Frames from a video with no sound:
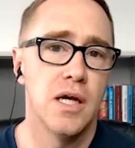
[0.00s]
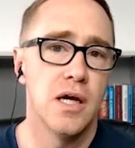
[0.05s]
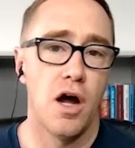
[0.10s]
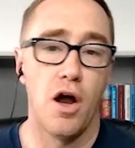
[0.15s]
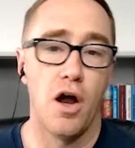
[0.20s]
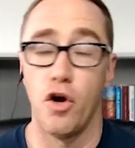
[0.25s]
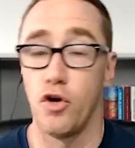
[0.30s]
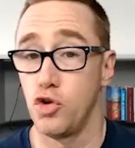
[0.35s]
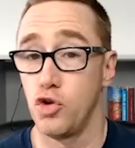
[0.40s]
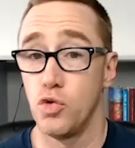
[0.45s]

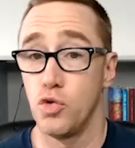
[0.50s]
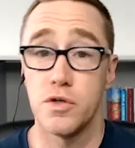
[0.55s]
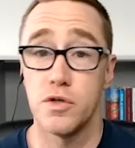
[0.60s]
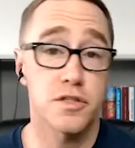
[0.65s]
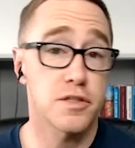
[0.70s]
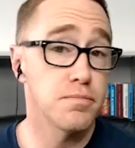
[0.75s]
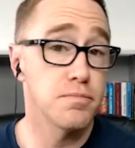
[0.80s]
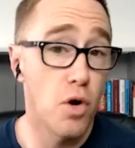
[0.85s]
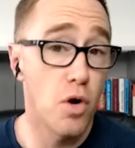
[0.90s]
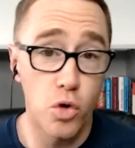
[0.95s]
Are you a
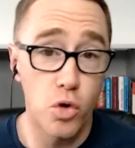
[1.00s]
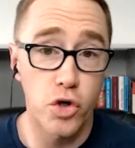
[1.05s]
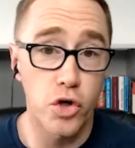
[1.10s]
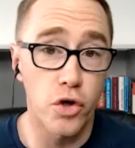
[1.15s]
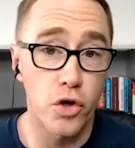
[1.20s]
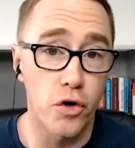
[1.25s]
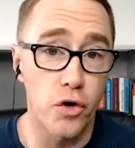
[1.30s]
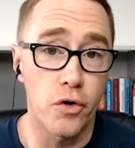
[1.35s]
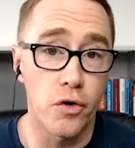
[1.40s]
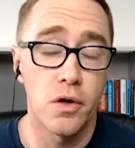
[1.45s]

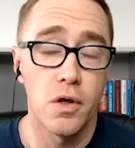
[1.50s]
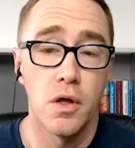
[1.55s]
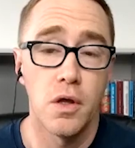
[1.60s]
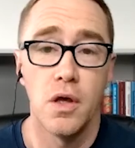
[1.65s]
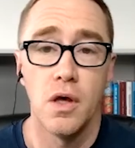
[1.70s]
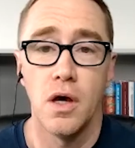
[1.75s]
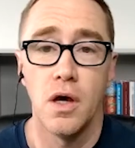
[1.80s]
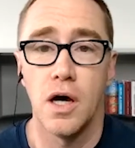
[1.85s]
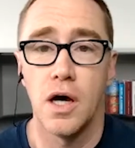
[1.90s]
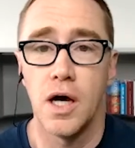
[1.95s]
smoker?
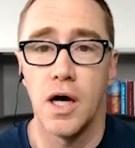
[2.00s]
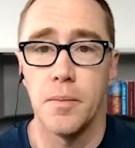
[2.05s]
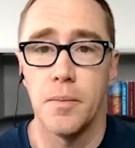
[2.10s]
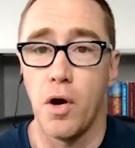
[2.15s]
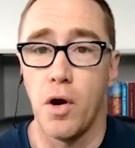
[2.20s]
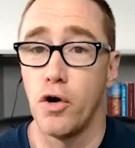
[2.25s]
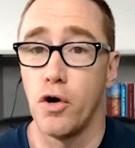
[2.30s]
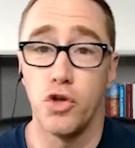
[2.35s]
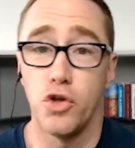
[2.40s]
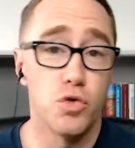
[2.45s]

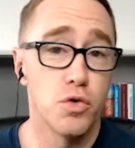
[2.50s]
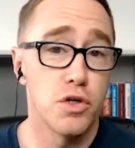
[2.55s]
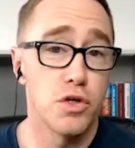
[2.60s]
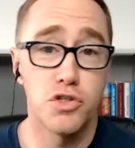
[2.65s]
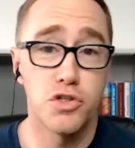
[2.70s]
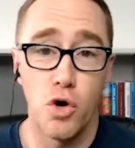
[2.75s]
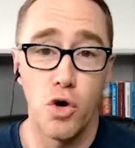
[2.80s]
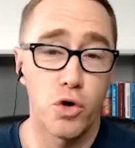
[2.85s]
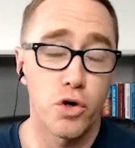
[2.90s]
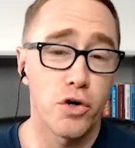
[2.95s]
Are you a
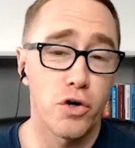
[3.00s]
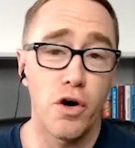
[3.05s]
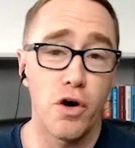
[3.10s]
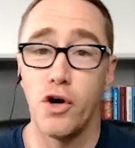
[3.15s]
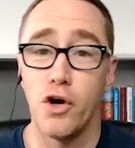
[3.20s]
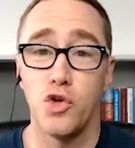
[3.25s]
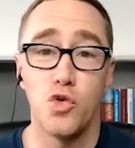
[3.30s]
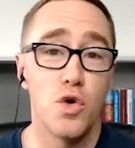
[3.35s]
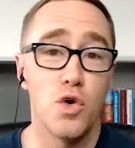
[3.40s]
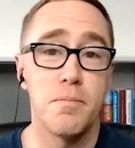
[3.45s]
joker? Are
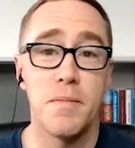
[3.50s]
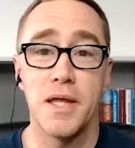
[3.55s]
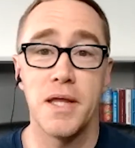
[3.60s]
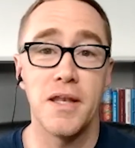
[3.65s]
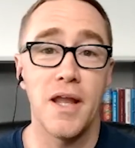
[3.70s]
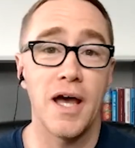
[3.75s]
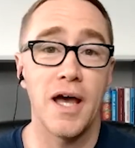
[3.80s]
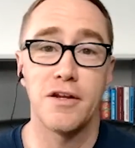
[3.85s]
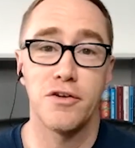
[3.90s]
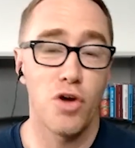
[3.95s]
you a
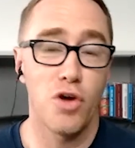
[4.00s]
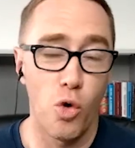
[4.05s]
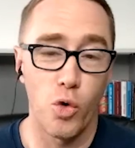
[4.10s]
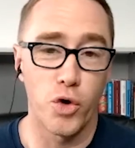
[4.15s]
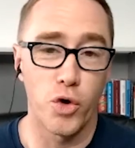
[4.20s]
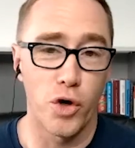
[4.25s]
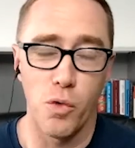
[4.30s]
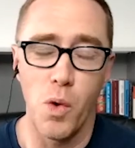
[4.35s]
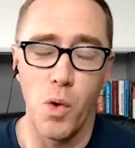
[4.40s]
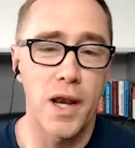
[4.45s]
midnight
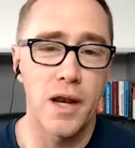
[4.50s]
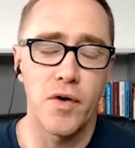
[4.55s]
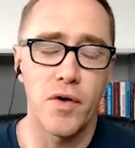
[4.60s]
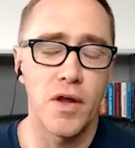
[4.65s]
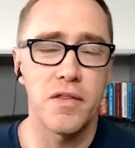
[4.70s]
toker? Whatever.